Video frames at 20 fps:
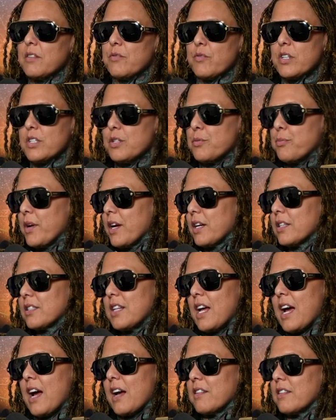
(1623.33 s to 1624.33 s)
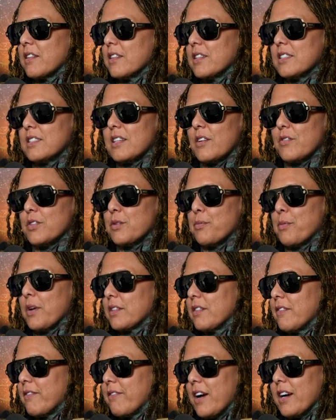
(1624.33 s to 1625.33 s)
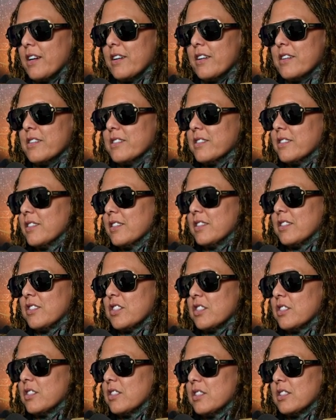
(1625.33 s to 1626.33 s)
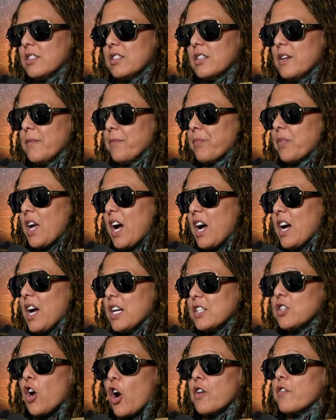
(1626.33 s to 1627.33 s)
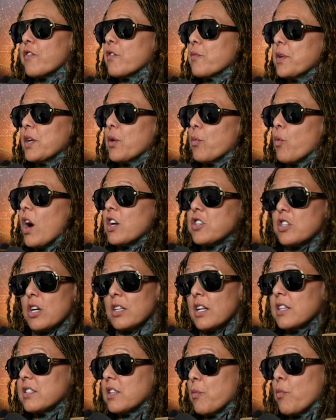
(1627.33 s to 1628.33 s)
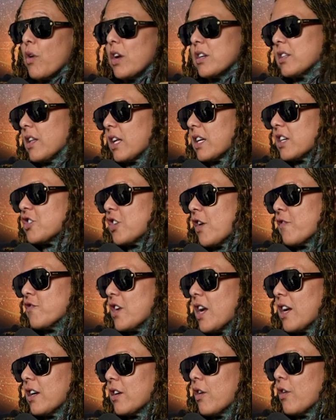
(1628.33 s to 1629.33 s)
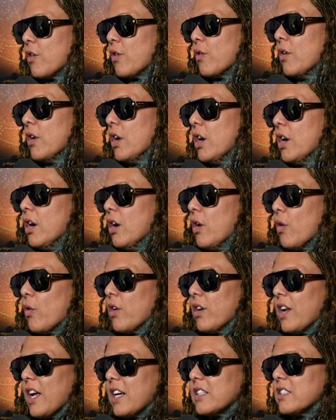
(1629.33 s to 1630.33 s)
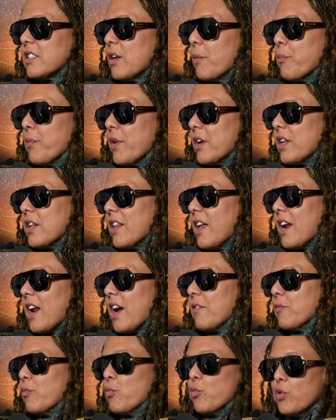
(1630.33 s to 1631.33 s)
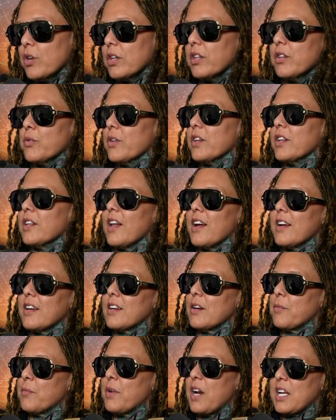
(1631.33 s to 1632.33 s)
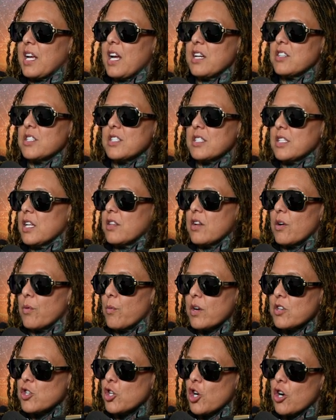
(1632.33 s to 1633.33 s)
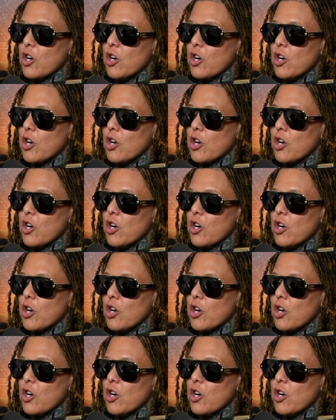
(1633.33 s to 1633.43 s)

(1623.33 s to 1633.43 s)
respect the athletes. Yep. I respect the fighters. It's just hard for me to watch unless I'm watching like a Shevchenko or like somebody that I really, really like. But I can't just sit there and watch a